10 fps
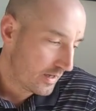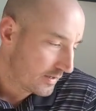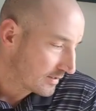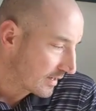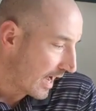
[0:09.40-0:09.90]

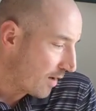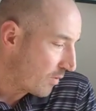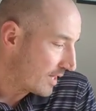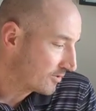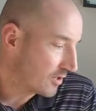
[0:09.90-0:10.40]
Scott
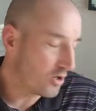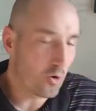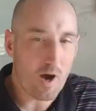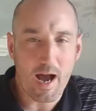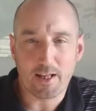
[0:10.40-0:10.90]
wants to know
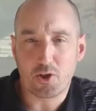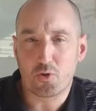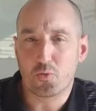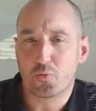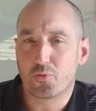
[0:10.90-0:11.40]
how to
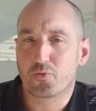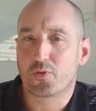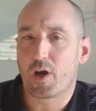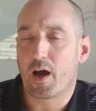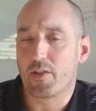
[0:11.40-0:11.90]
use
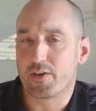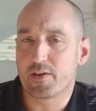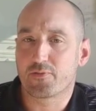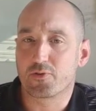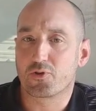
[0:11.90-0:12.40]
the
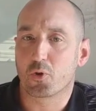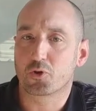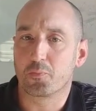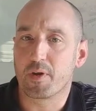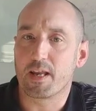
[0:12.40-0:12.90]
different
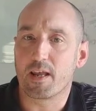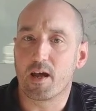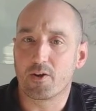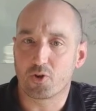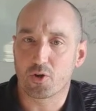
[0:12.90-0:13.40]
social
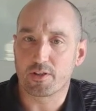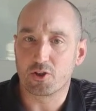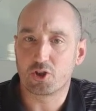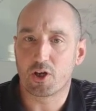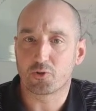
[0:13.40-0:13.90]
media during the
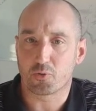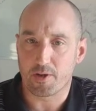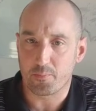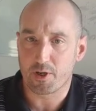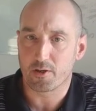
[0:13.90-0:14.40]
sheltering
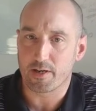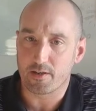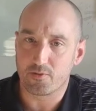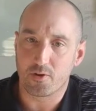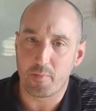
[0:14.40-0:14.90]

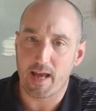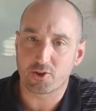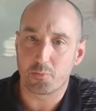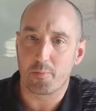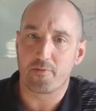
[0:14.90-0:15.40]
period to
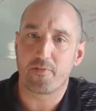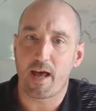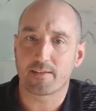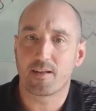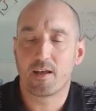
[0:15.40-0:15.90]
maximum
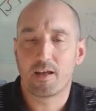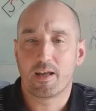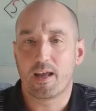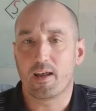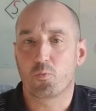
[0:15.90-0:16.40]
effect.
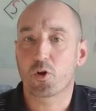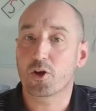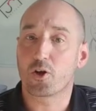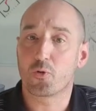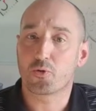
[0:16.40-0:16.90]
And we're going
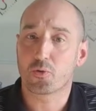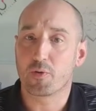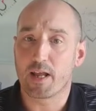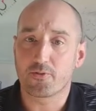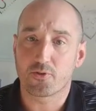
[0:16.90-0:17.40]
to go through and
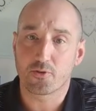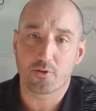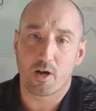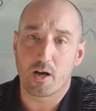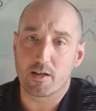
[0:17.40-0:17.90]

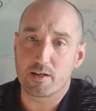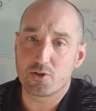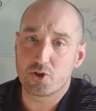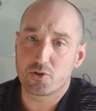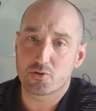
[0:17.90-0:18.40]
answer
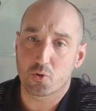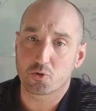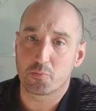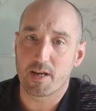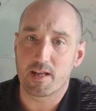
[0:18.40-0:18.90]
each
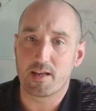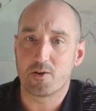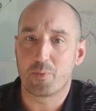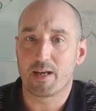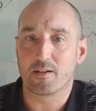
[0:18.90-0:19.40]
social media
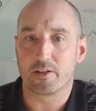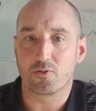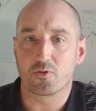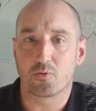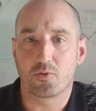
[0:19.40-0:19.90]
independently.
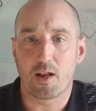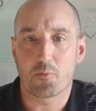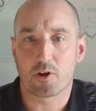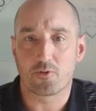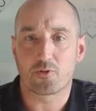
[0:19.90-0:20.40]
So today we're
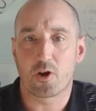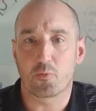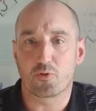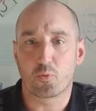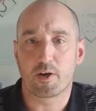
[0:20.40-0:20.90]
going to start
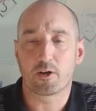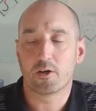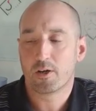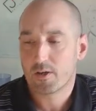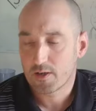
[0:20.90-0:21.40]
with Twitter.
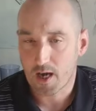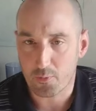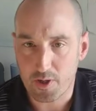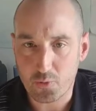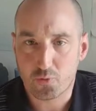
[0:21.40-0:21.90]
How do
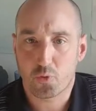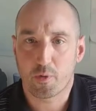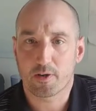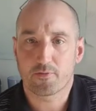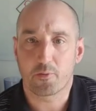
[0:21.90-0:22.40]
we use
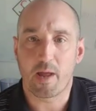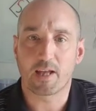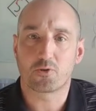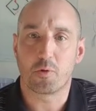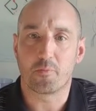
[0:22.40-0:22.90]
Twitter for
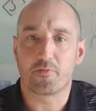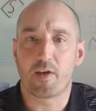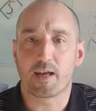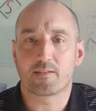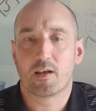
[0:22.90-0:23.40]
maximum
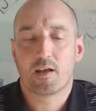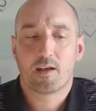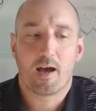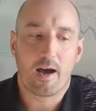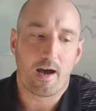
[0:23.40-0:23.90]
effect?
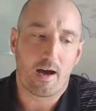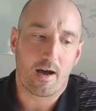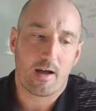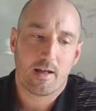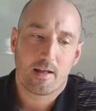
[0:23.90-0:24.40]
I
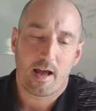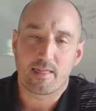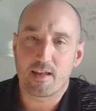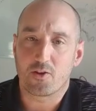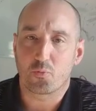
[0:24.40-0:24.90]

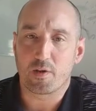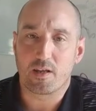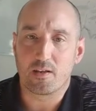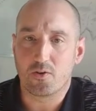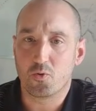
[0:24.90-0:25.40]
think as we
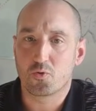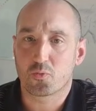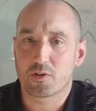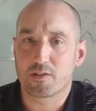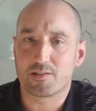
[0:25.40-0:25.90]
get news
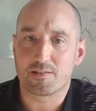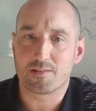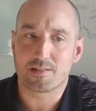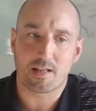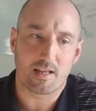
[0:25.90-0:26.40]

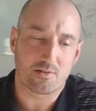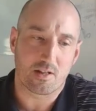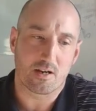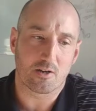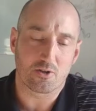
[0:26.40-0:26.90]
releases, as
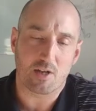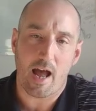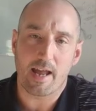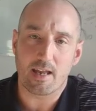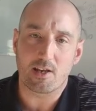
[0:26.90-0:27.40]
there's
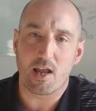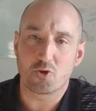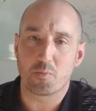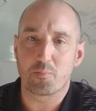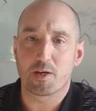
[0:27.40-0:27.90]
high
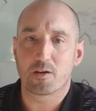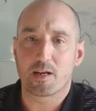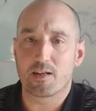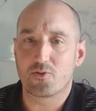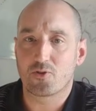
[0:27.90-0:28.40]
engagement
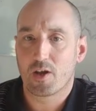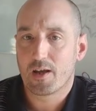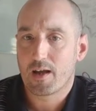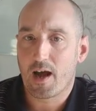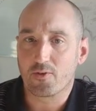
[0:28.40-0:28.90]
periods
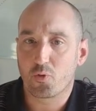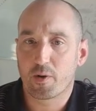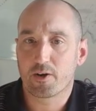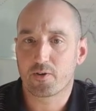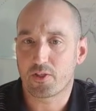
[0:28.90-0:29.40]
on
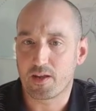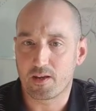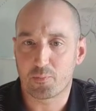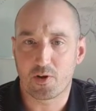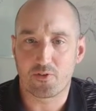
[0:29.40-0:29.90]
Twitter, think
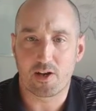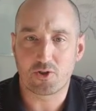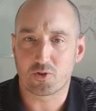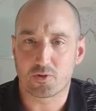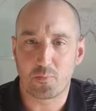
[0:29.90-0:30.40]

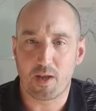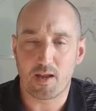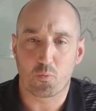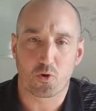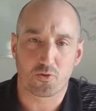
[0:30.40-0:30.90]
presidential
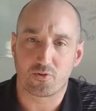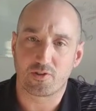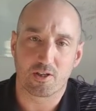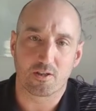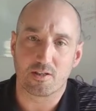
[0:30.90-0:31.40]
debate, World
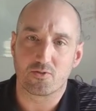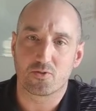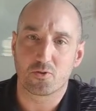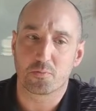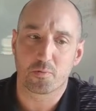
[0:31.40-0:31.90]
Series,
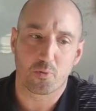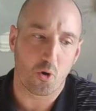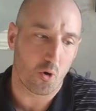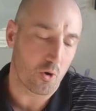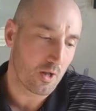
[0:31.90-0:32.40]
Super
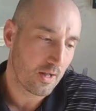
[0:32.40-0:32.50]
Bowl,